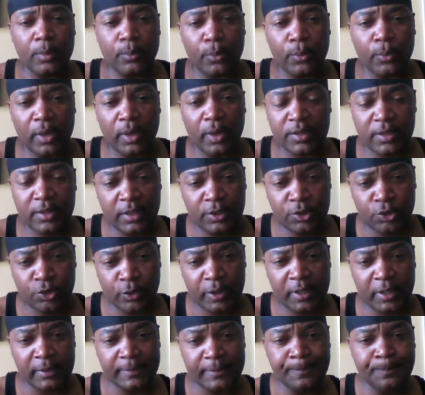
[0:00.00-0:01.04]
Brother T
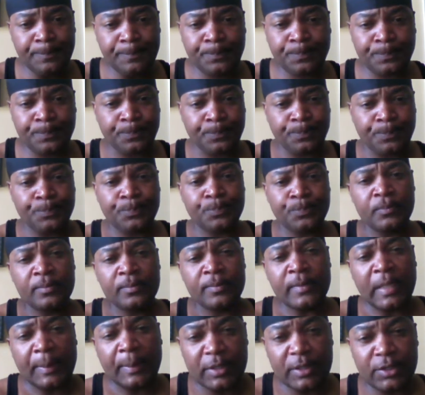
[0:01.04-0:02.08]
Street,
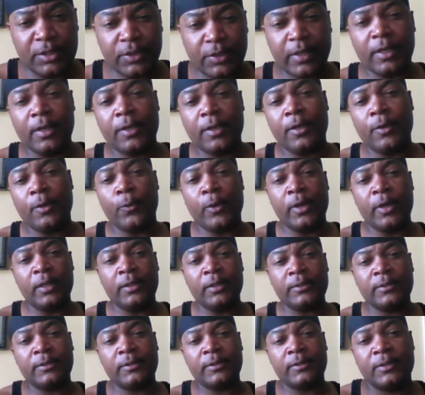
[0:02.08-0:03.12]
Mr. Enter the
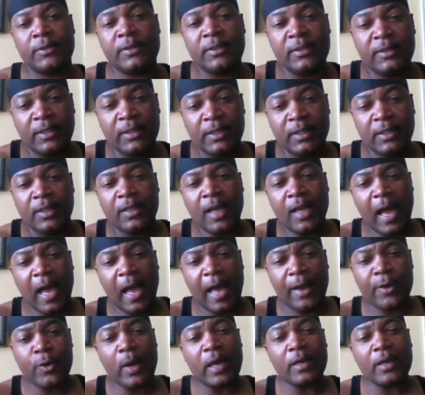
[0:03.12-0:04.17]
Arena,
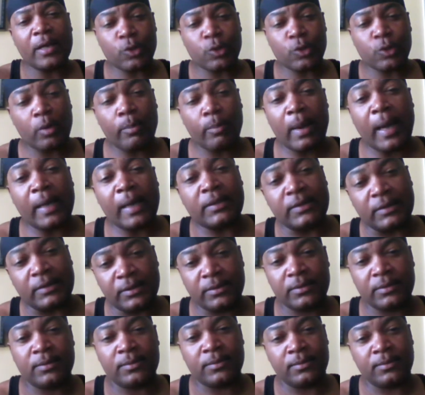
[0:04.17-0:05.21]
I know how to score boxing.
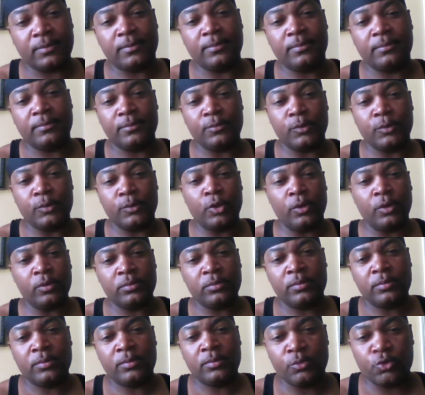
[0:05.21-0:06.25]

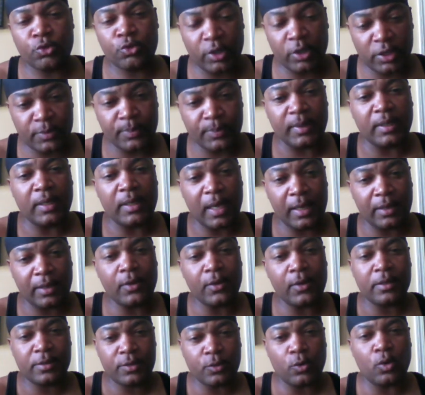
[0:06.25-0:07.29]
Trust me, I
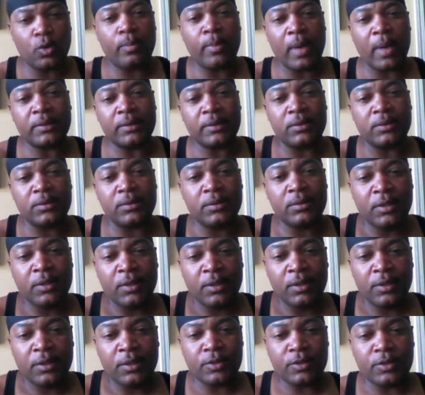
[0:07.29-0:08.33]
know how to score boxing.
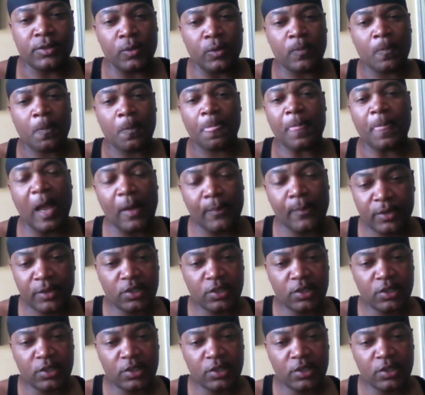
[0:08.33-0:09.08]
So I'll be